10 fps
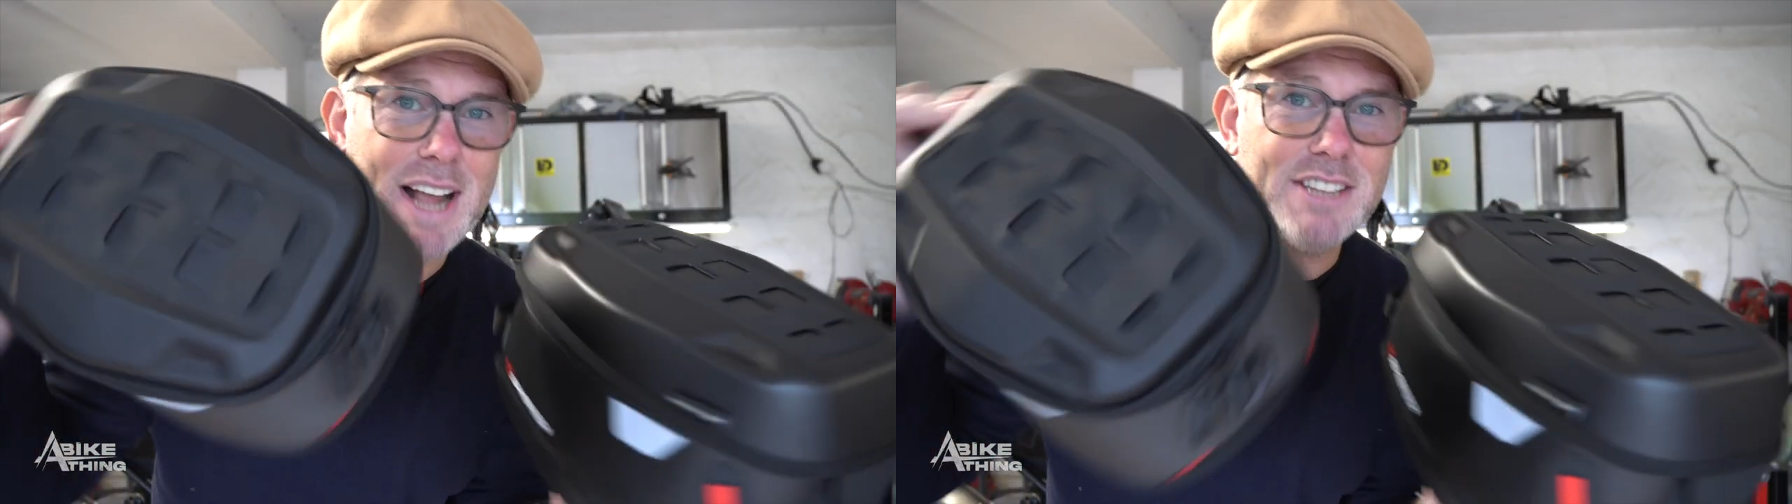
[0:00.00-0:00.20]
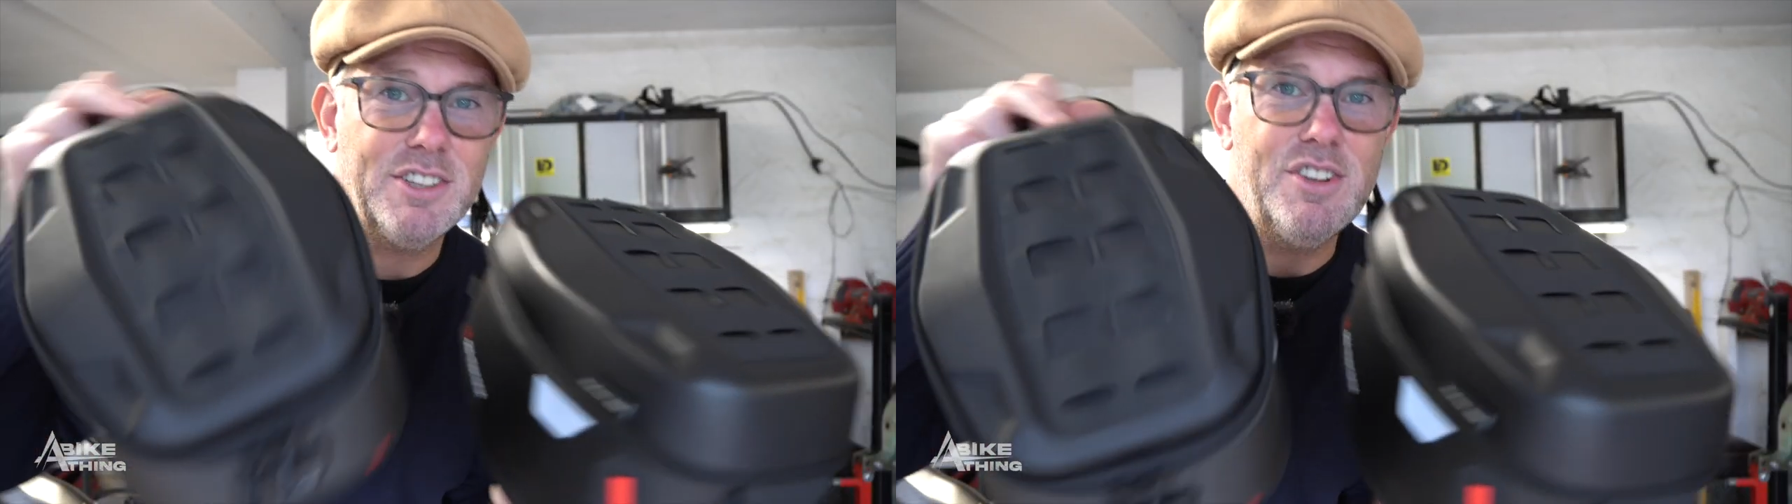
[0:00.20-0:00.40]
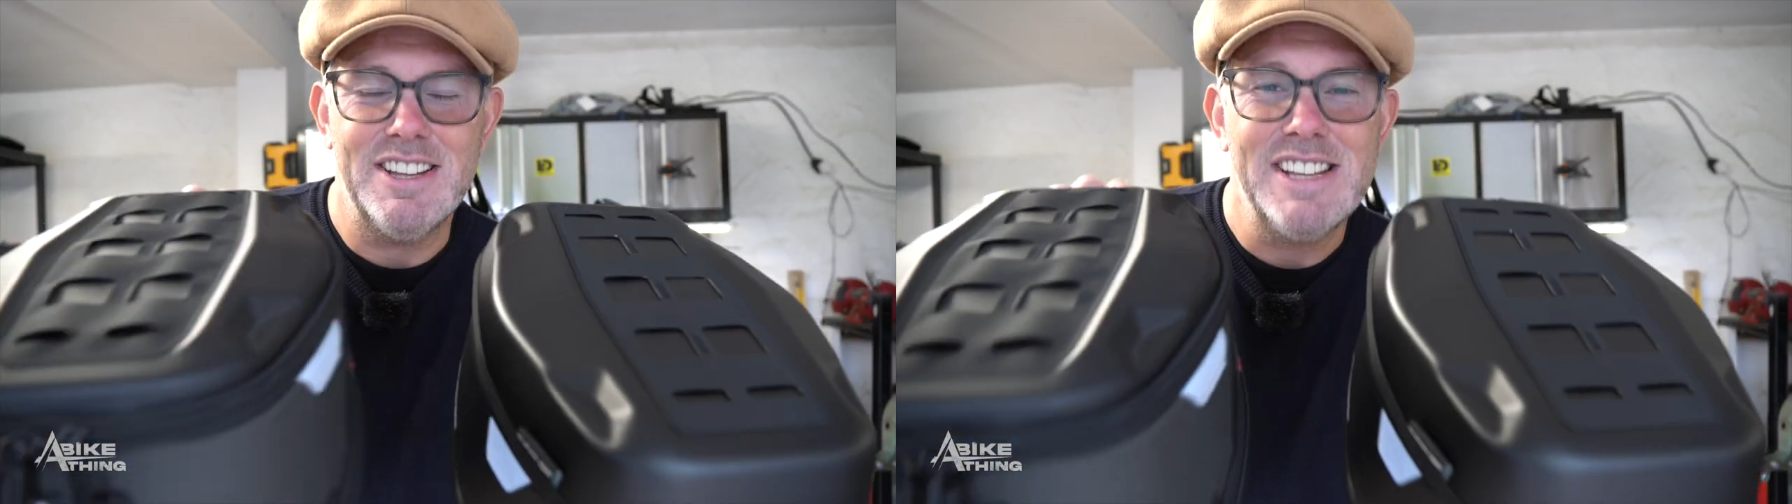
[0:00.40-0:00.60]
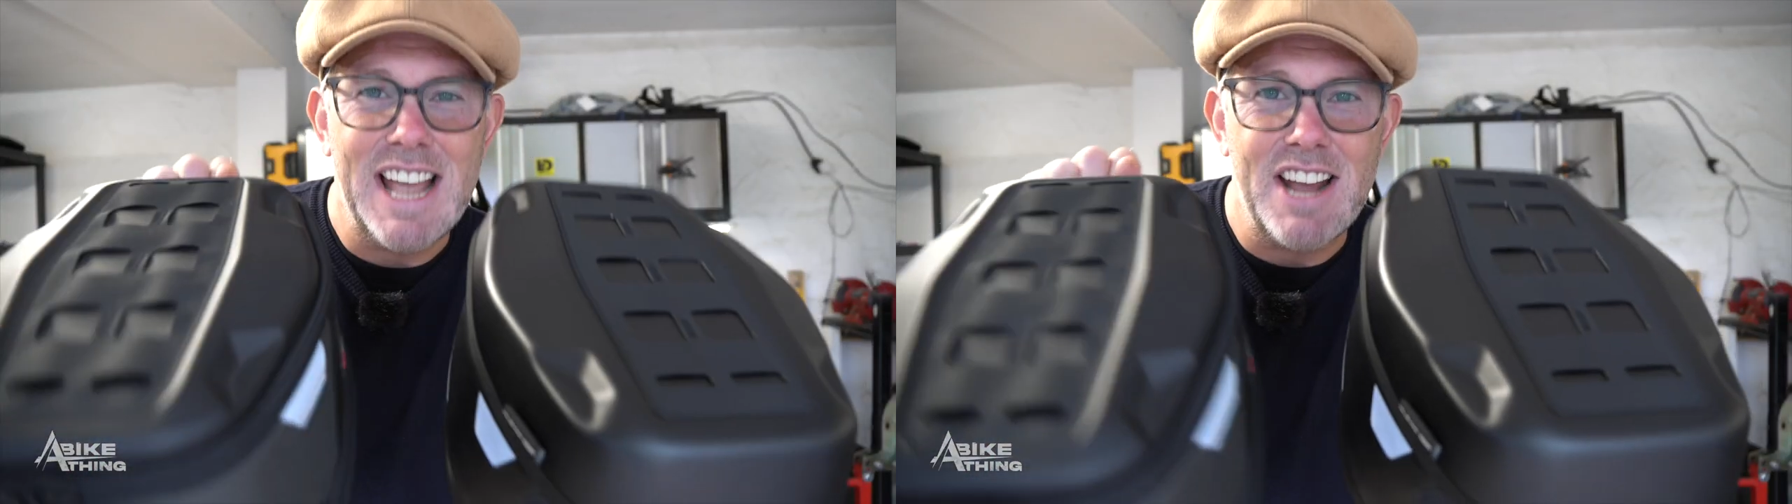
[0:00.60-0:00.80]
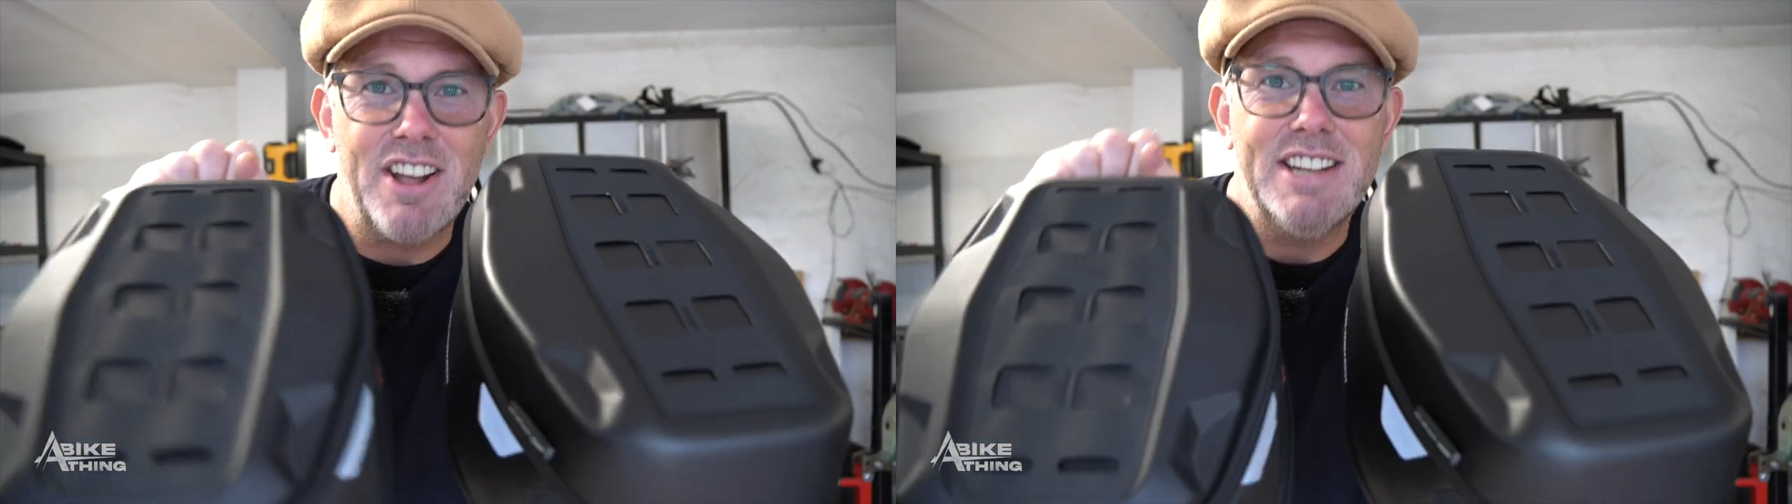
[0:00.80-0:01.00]
so you can get
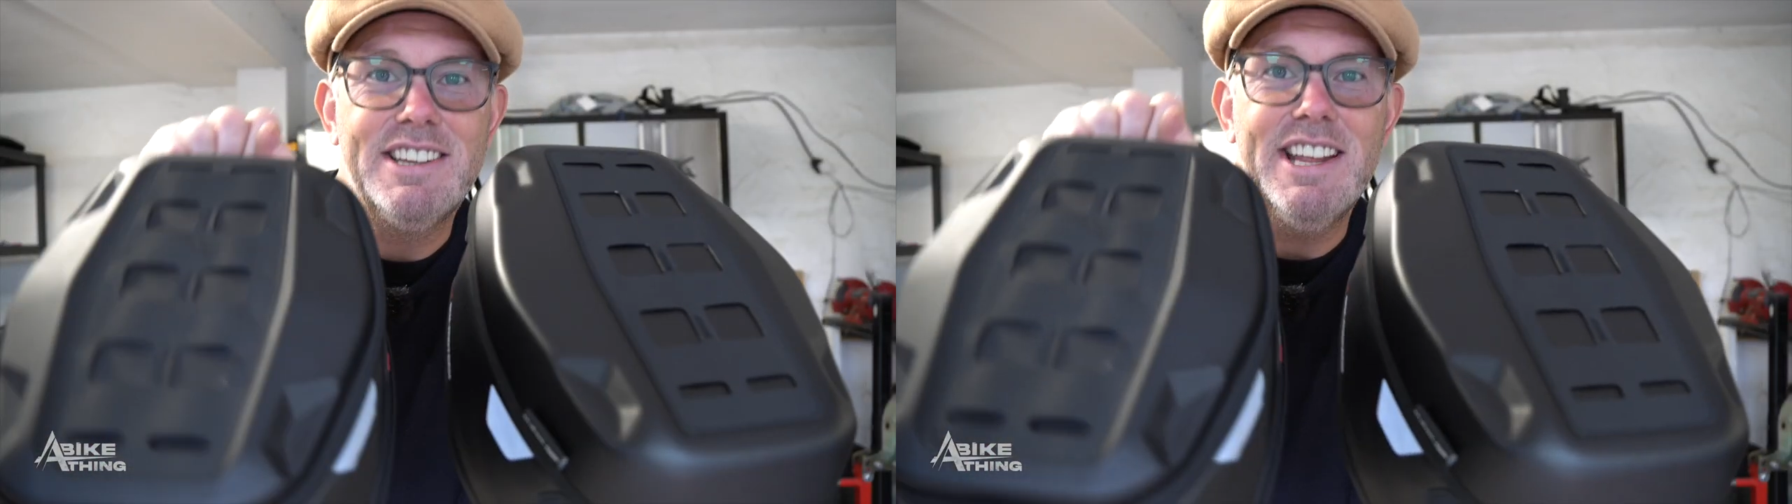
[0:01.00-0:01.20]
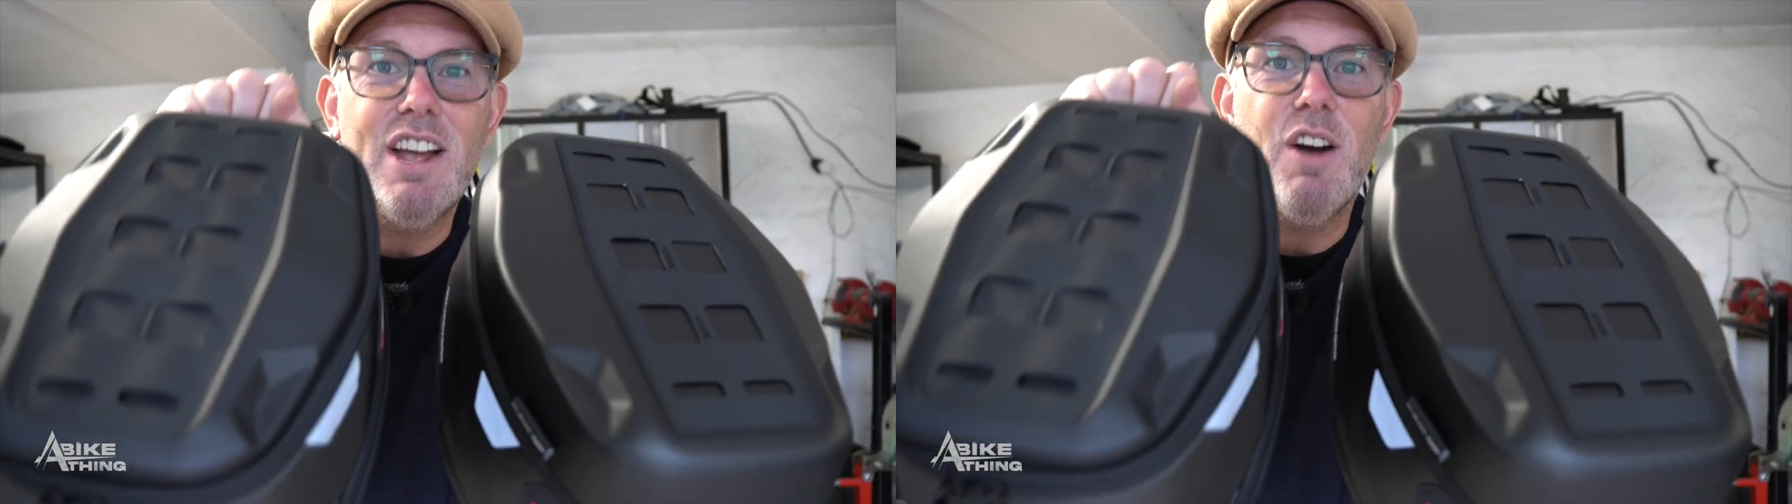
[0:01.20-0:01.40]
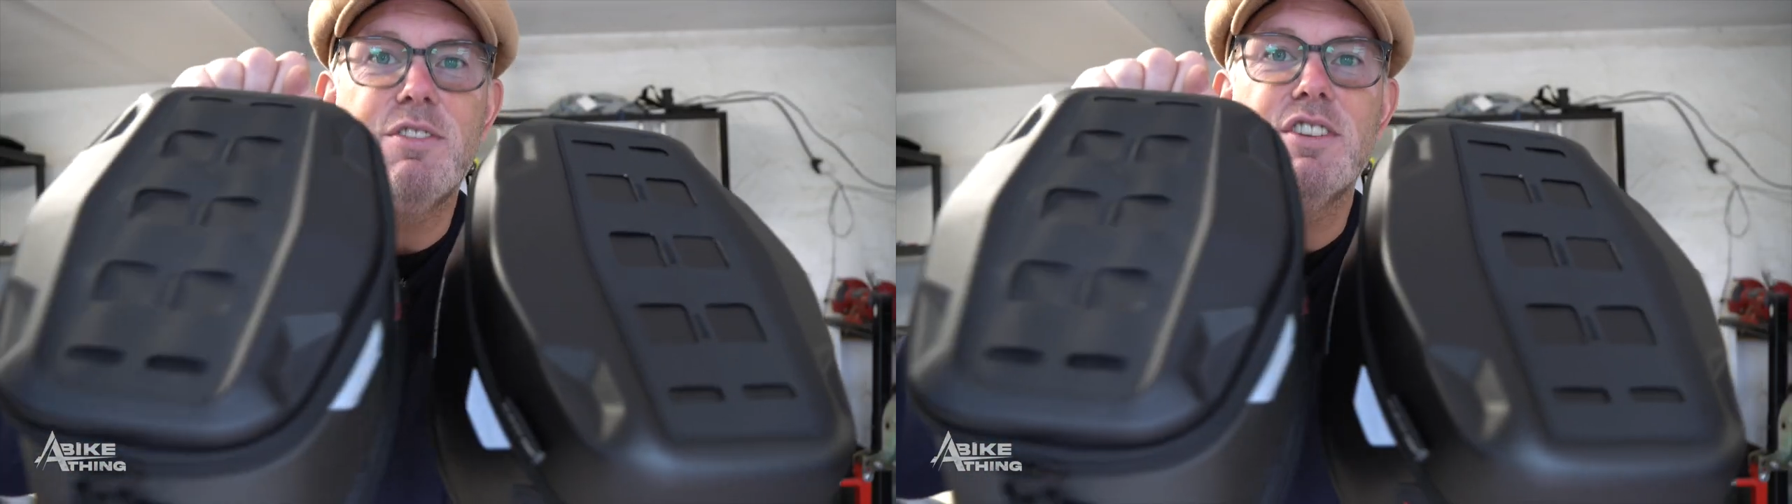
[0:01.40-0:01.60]
an idea of the